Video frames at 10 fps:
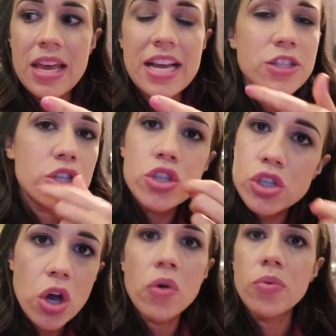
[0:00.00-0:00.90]
It's
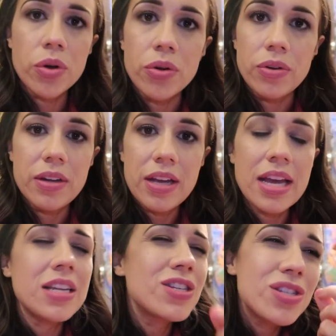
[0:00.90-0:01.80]
so rude.
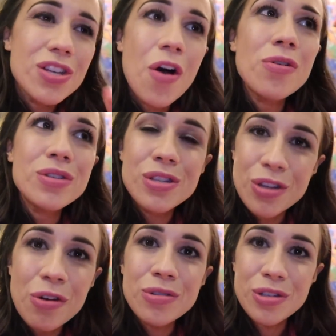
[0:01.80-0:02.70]
It is so,
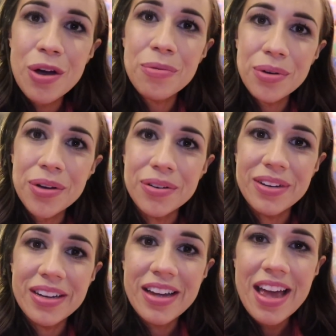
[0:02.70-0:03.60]
so, so
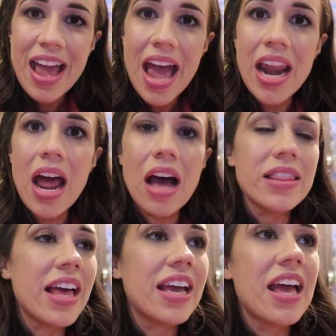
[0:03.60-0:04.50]
rude. And uh,
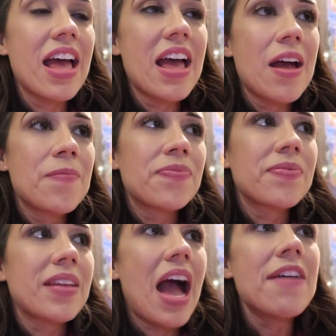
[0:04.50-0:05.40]
like,
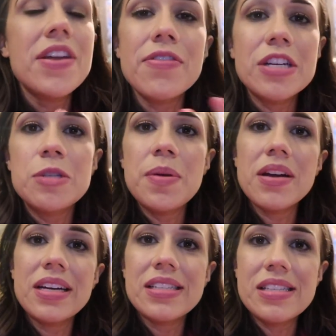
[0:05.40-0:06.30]
I've never
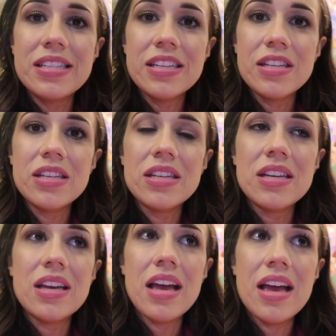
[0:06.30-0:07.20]
experienced
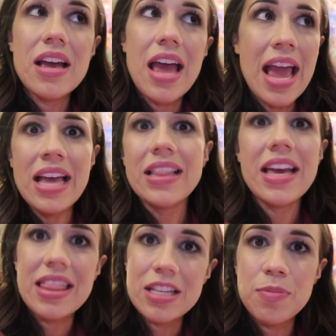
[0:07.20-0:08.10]
hate
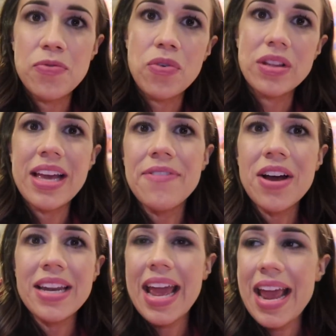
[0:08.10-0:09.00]
like this before. Like, I've
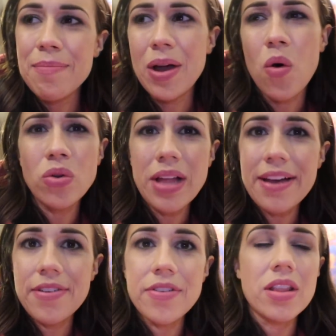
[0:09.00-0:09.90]
gotten hate my whole
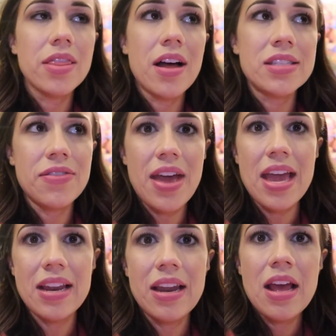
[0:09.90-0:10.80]
life, I've gotten lots of
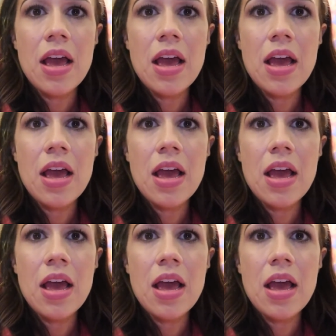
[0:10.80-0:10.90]
hate,